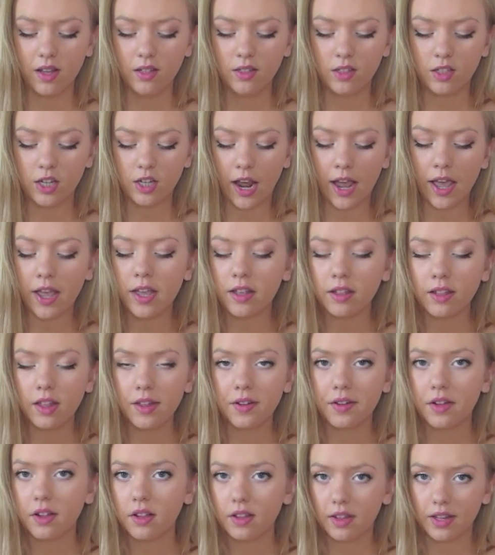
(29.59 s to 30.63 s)
a giant
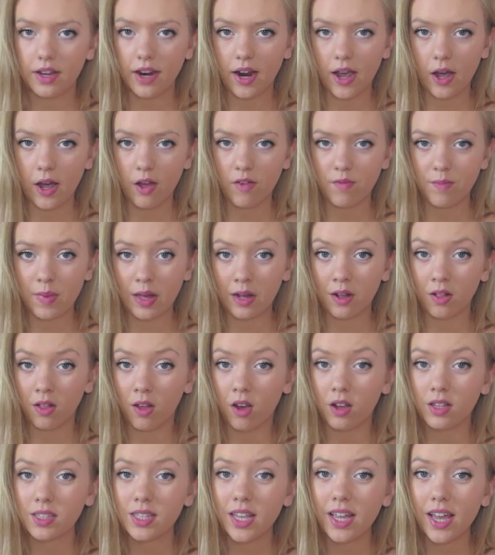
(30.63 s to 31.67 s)
like clear out of my
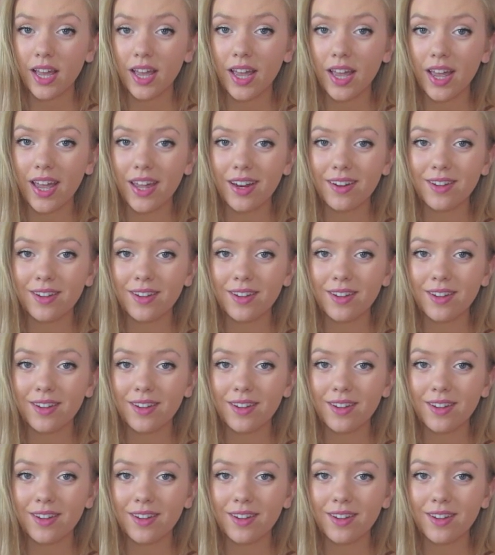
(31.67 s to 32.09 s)
closet.